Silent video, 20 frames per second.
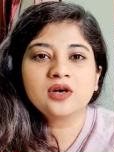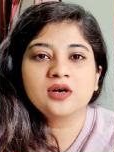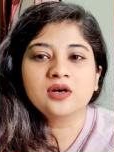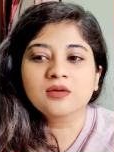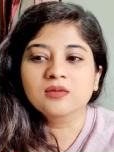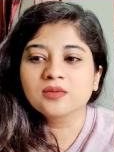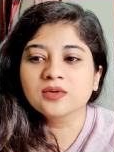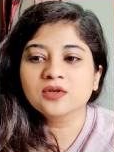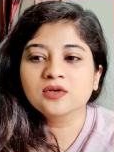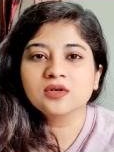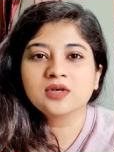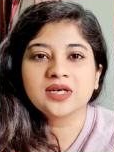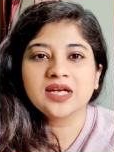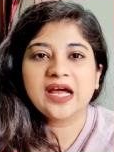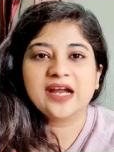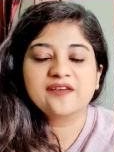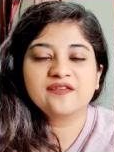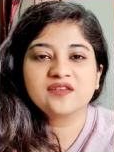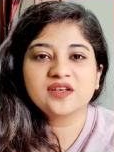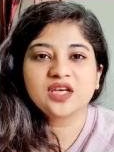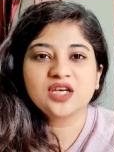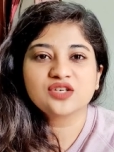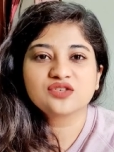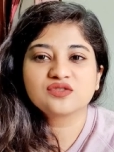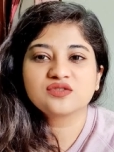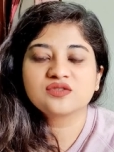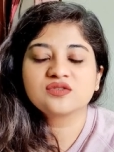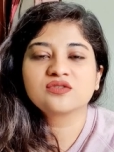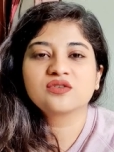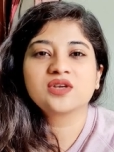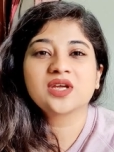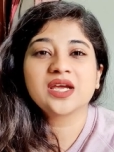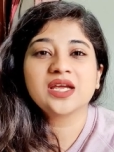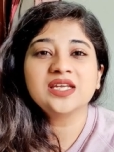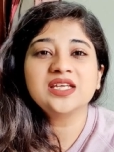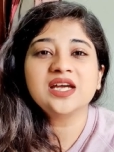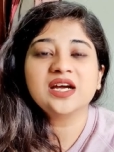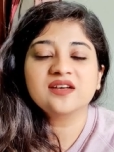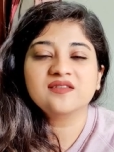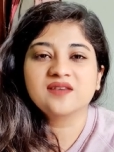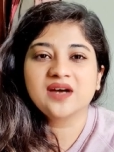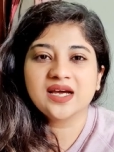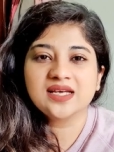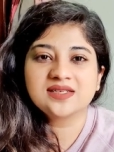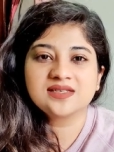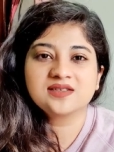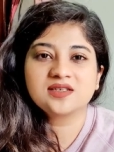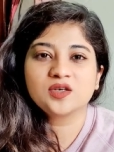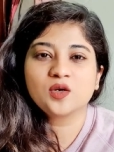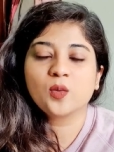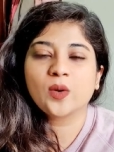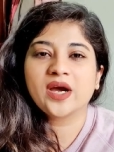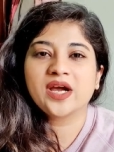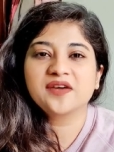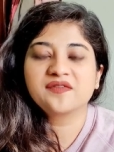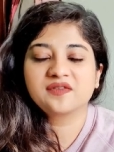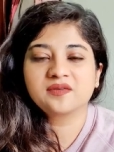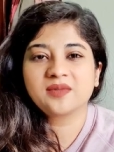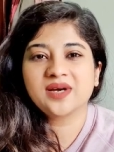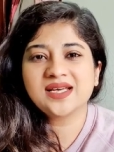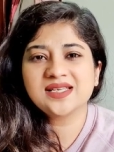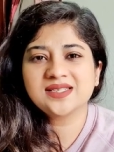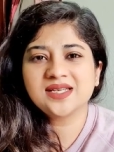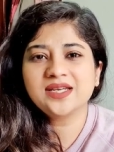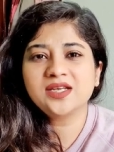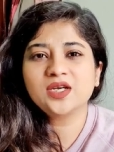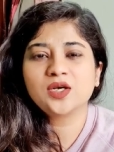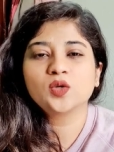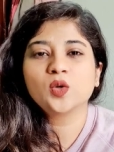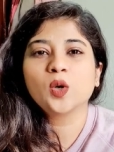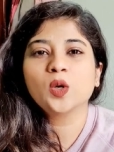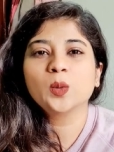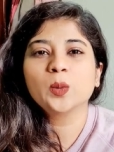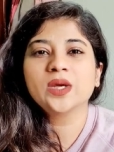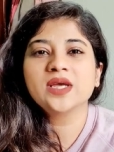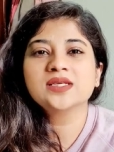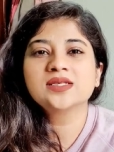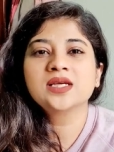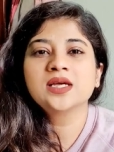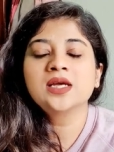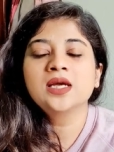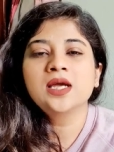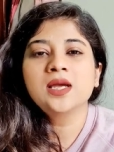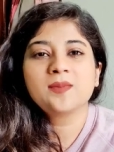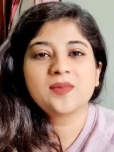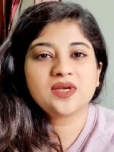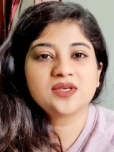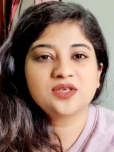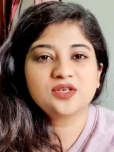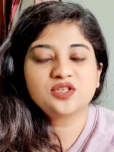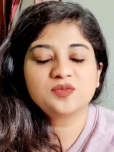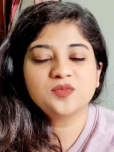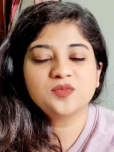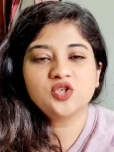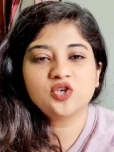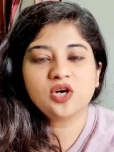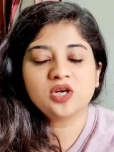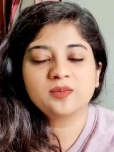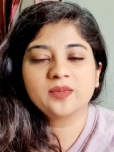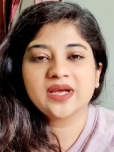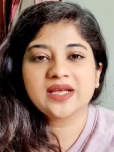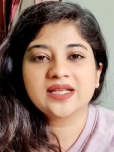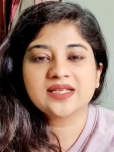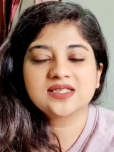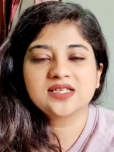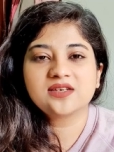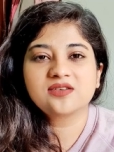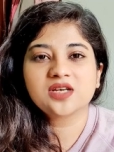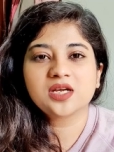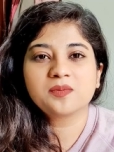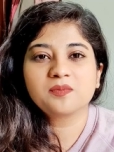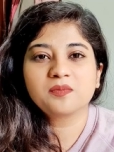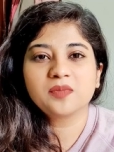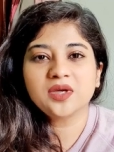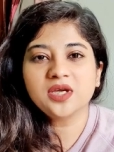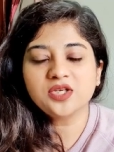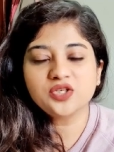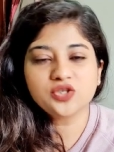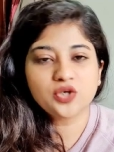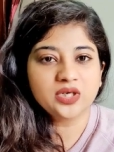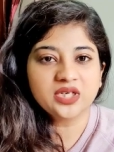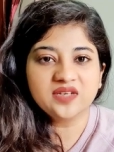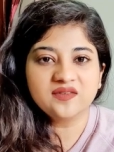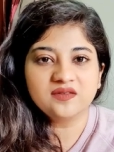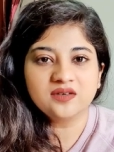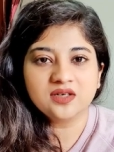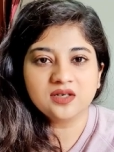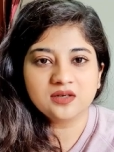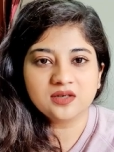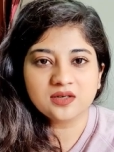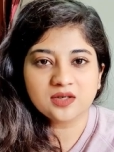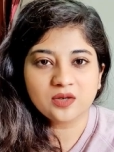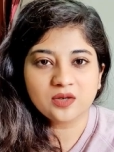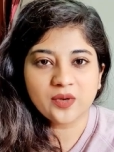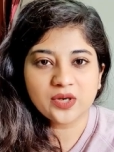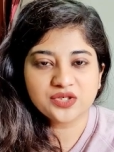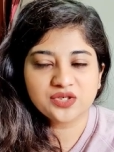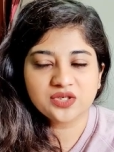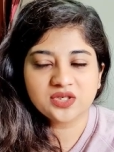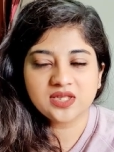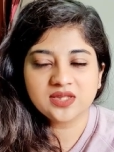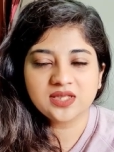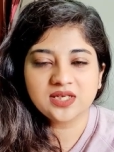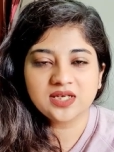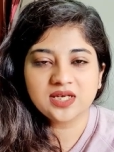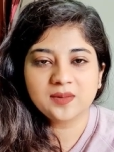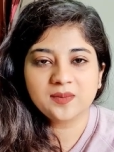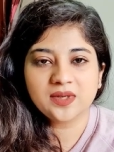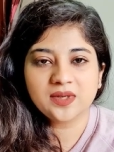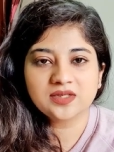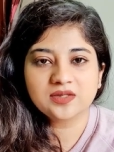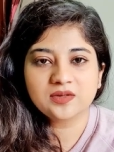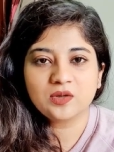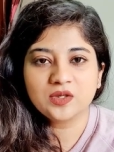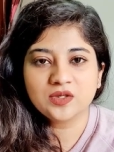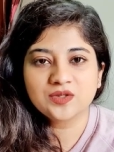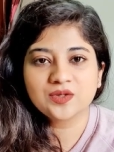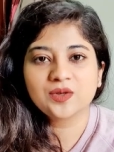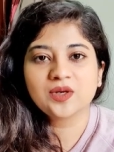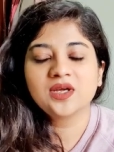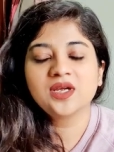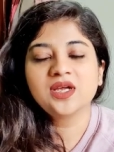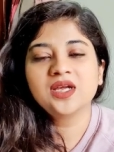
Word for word: uh, you know clarifications or any advice is required from my side you can always message me on my instagram page or leave a question in the comment also